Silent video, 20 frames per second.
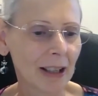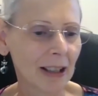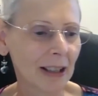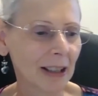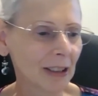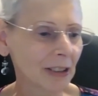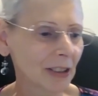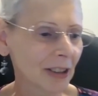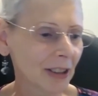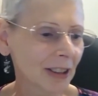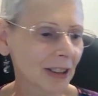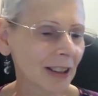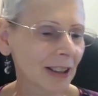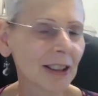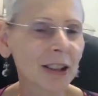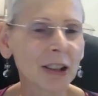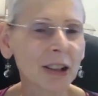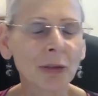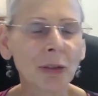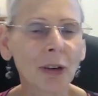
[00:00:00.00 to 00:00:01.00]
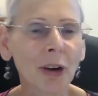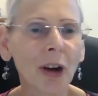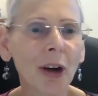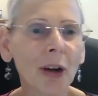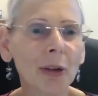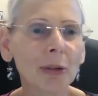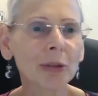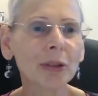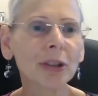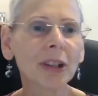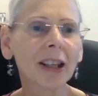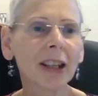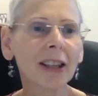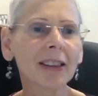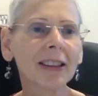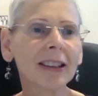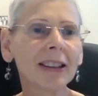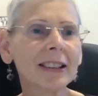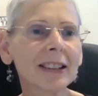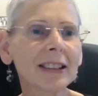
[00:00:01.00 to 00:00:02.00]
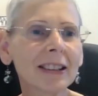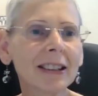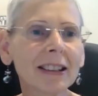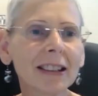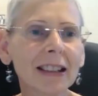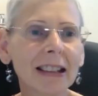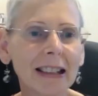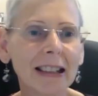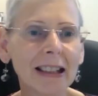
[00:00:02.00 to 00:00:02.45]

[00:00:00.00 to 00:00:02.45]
entities for hosting this,